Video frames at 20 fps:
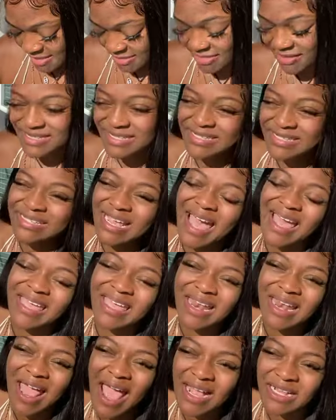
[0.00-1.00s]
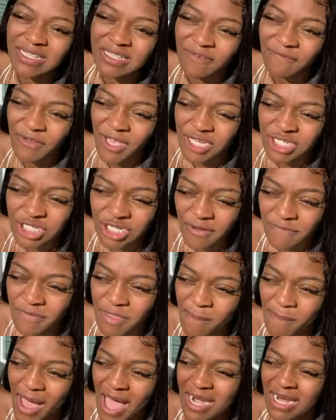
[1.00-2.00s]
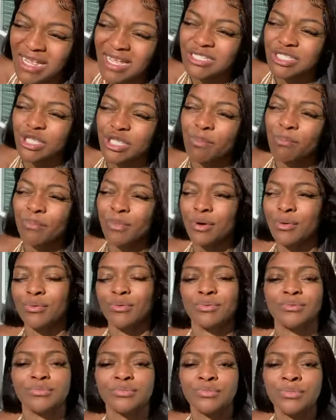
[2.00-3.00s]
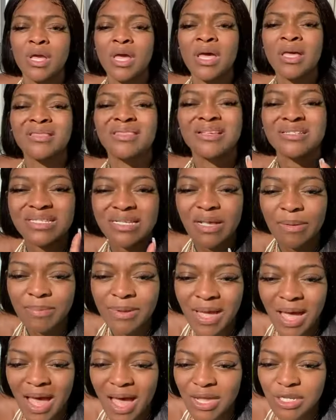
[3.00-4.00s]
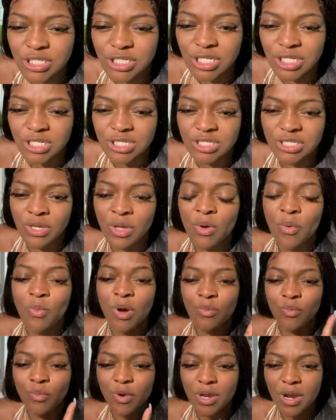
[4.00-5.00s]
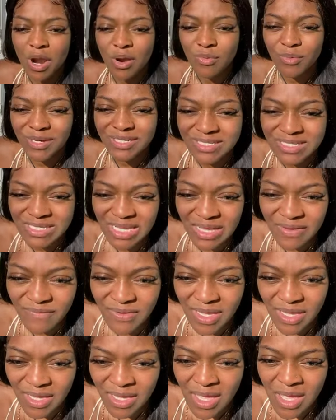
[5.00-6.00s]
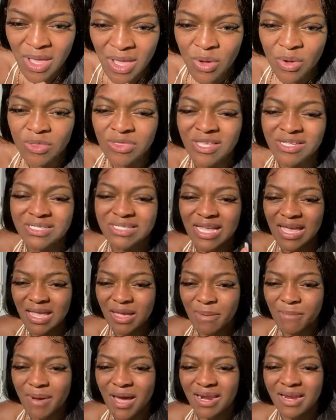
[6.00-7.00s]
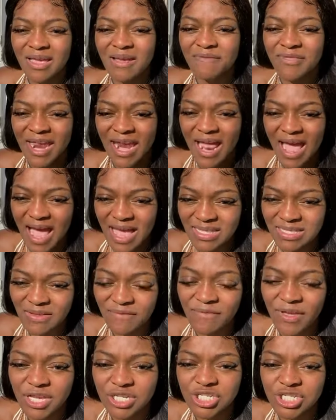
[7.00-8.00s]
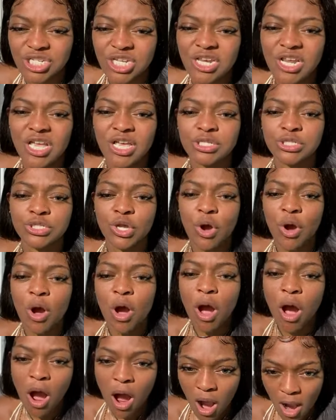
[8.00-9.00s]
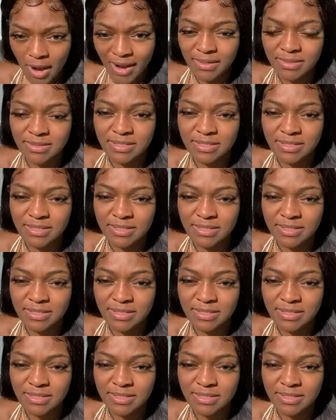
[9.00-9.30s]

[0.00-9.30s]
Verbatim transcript: The second activation of the body is the moon, the subconscious, what we are receiving. The second body of that activation is your heart.